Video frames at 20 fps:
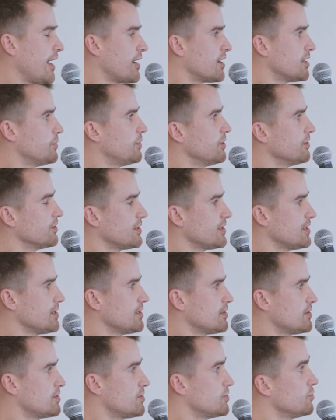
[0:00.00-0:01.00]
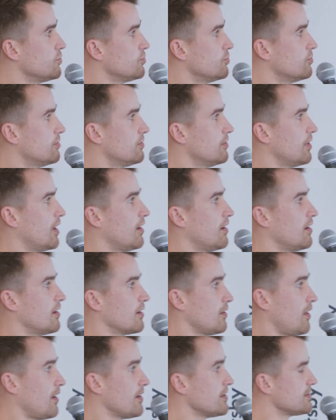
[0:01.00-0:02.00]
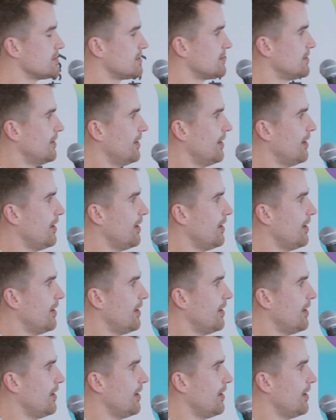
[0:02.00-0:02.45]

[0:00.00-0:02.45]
editability to clients.